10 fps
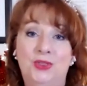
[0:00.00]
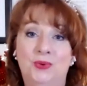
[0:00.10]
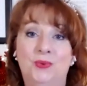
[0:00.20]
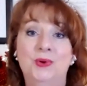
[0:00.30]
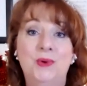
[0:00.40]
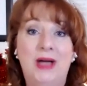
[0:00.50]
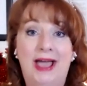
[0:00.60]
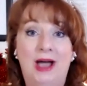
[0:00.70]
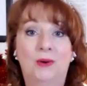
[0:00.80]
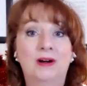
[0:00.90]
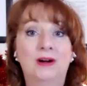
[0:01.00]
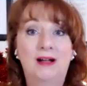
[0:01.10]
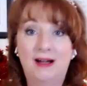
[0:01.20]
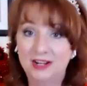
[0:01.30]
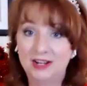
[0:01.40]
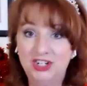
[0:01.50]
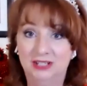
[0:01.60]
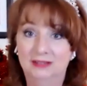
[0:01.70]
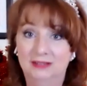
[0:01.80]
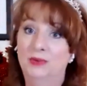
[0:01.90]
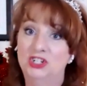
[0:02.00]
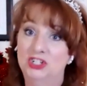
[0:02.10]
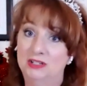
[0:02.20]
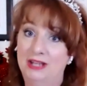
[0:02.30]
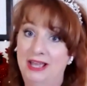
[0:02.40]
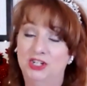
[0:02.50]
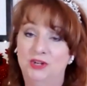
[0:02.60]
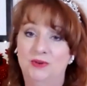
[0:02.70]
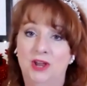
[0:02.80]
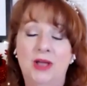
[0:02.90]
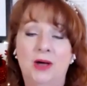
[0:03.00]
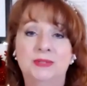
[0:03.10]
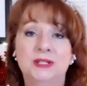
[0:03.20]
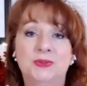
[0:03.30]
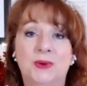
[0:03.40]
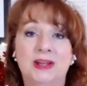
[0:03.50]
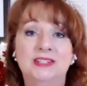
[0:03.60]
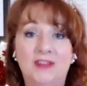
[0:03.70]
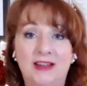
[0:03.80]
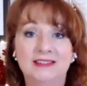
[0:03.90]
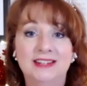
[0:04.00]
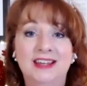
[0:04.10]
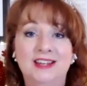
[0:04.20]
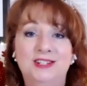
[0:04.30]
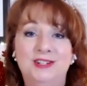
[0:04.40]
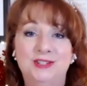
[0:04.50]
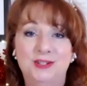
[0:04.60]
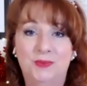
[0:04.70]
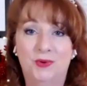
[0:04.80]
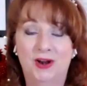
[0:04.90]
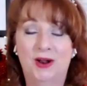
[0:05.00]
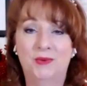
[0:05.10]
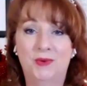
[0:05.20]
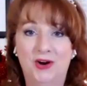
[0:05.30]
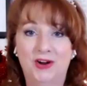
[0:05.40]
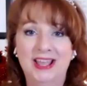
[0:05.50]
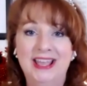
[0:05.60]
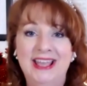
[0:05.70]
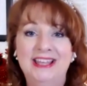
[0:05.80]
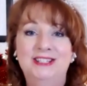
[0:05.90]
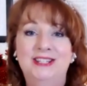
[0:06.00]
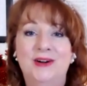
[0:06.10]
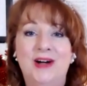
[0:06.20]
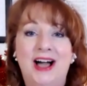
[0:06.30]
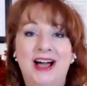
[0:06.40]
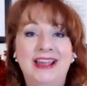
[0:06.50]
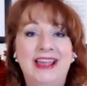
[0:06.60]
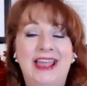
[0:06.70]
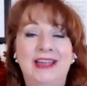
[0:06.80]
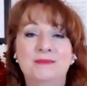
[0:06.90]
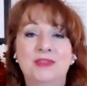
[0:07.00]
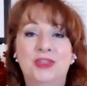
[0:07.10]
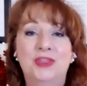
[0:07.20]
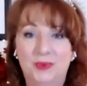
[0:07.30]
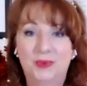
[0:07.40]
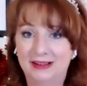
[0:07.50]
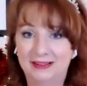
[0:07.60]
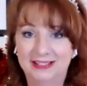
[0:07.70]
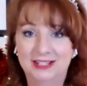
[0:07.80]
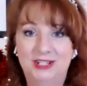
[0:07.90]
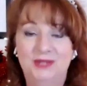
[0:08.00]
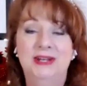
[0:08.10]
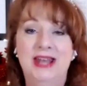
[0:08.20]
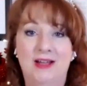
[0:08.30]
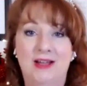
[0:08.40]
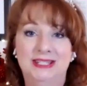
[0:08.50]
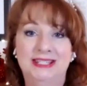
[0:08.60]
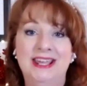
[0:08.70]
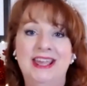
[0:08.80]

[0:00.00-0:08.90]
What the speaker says: through our auction, which, as you know, helps us raise funds to support our work. So I am thrilled to announce